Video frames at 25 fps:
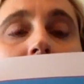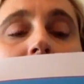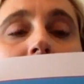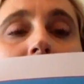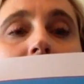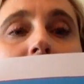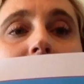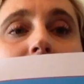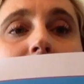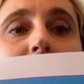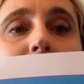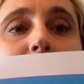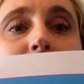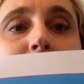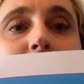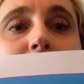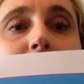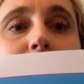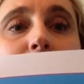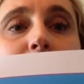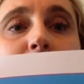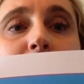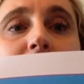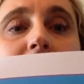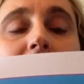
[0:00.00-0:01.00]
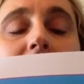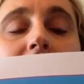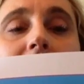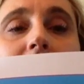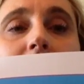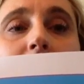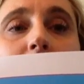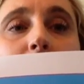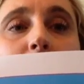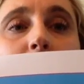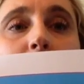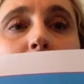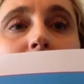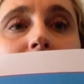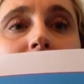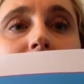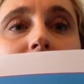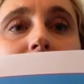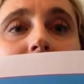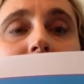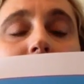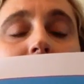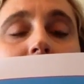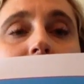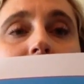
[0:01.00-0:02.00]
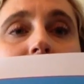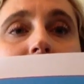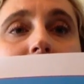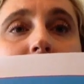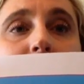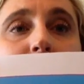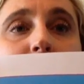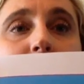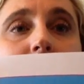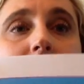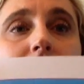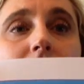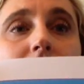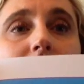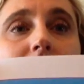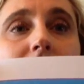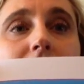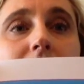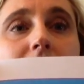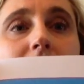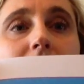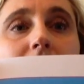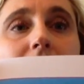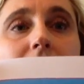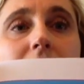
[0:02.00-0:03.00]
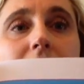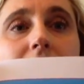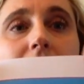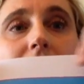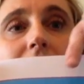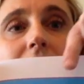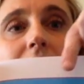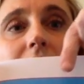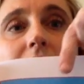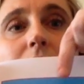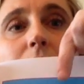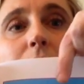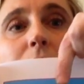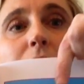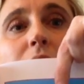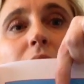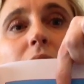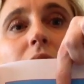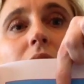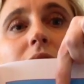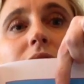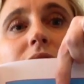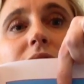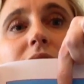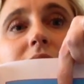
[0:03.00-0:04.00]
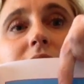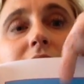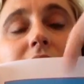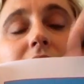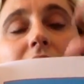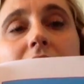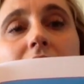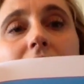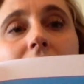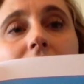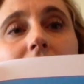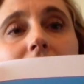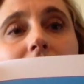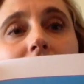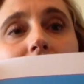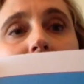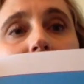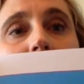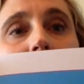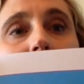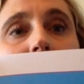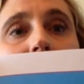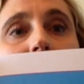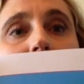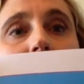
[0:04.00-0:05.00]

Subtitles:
And there's no shadow when the sun is in the middle of the sky like that.